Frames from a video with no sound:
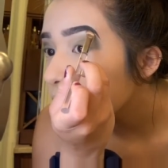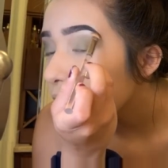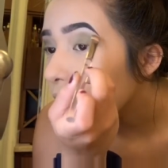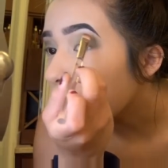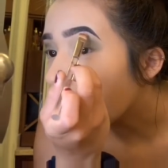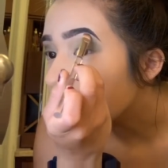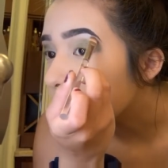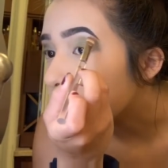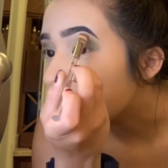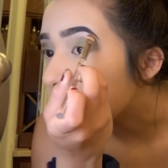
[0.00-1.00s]
I like had
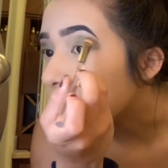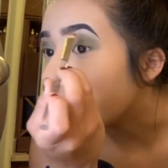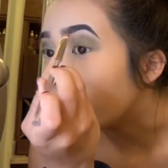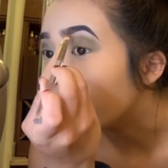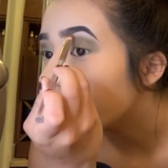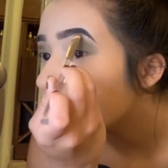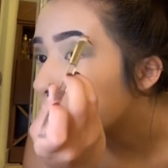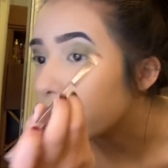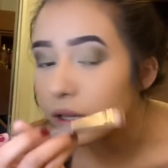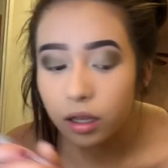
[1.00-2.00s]
some tea to
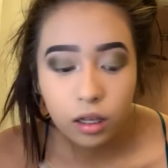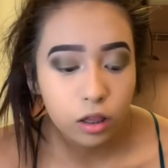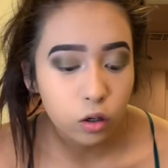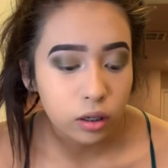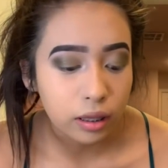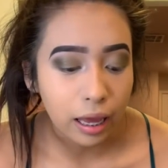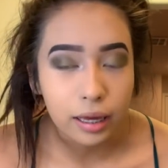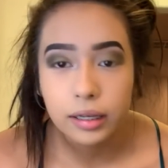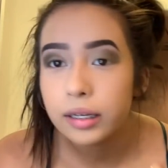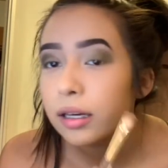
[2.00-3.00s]
spill or
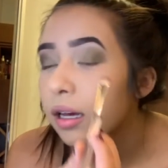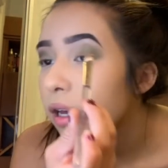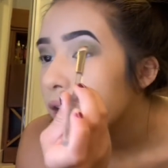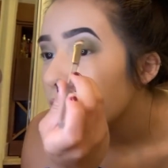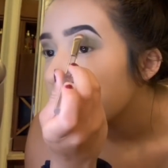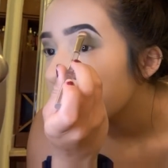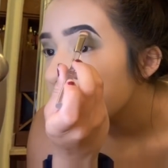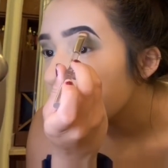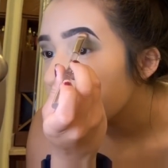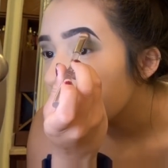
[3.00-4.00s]
like
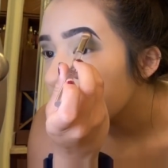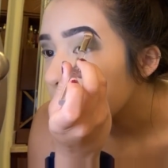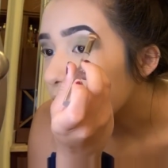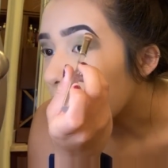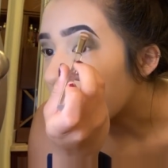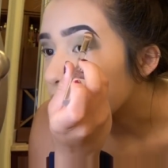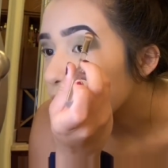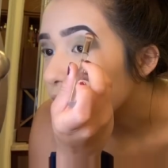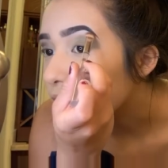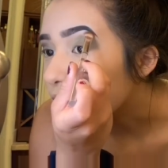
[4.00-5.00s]
something like
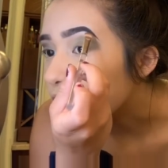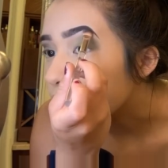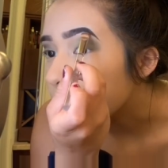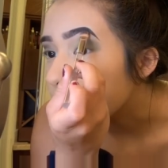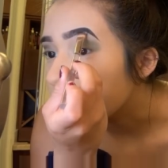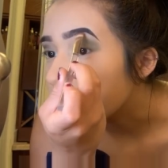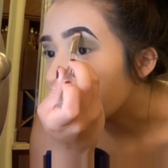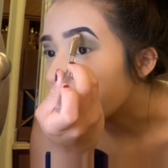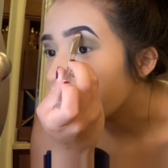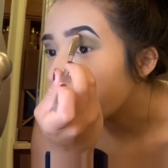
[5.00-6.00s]
actually interesting to
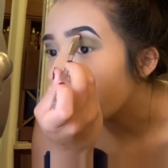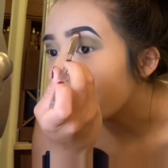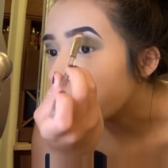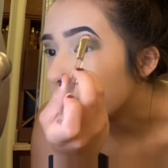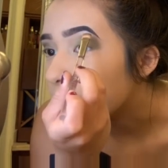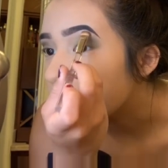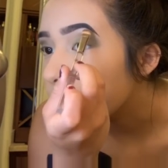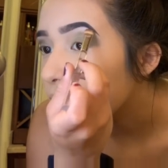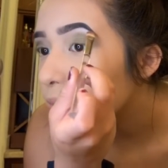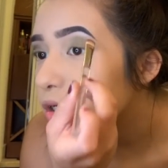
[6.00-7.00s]
talk about in this
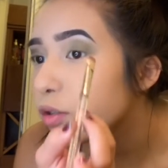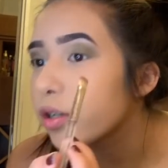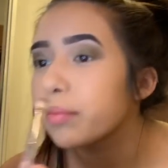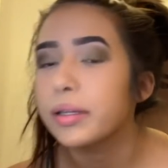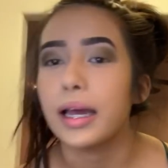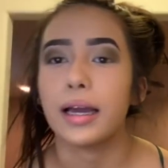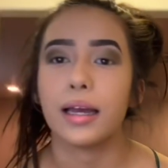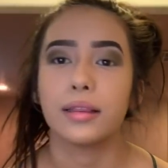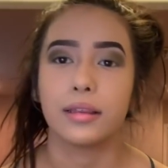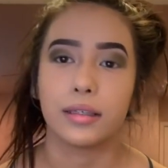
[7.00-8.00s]
makeup tutorial, but like I
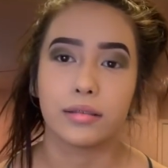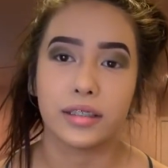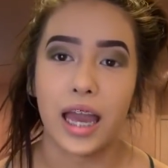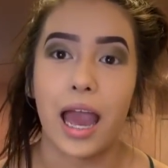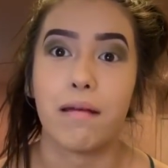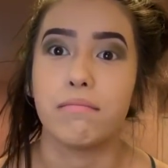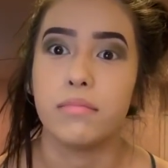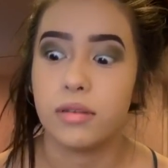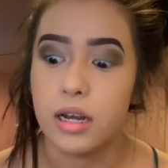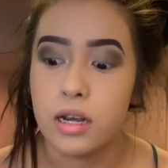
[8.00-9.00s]
literally,
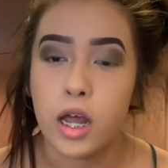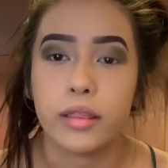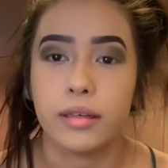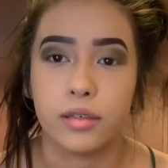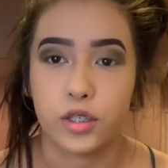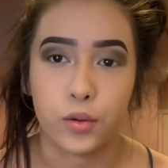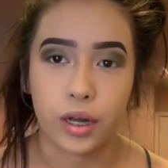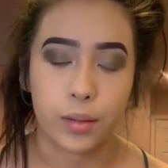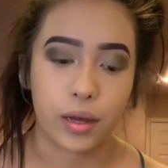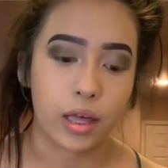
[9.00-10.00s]
nothing is going
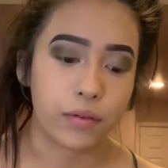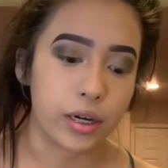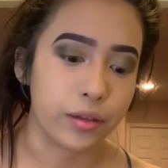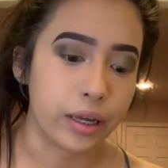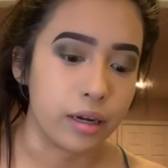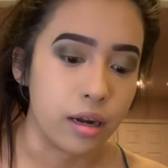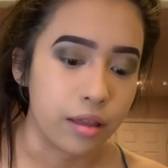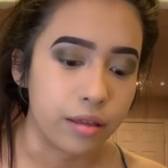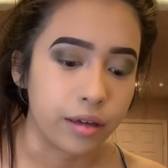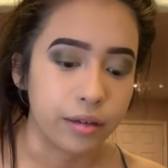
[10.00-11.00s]
on in my life right now, like
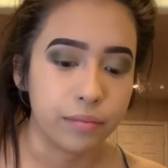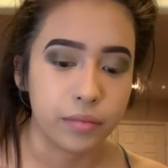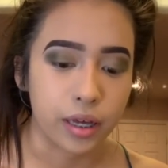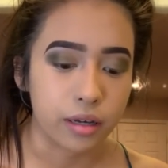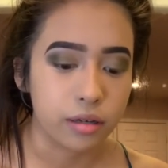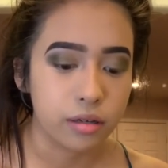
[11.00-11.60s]
nothing. Like,